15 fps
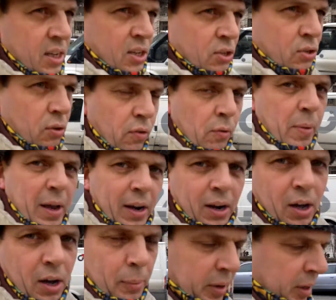sort of a bit
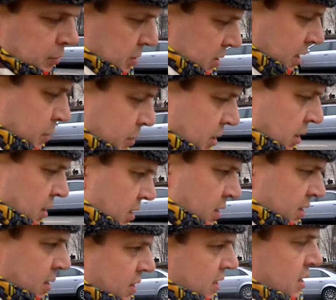alarming but there we are
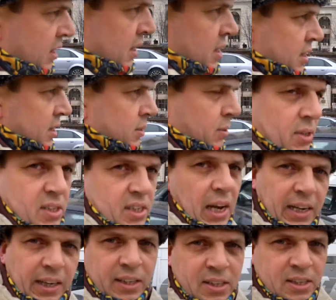they are
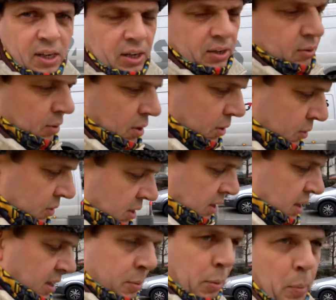standing at the side of the road and they
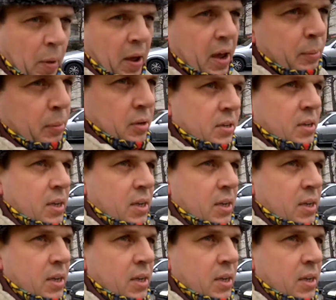need to prepare but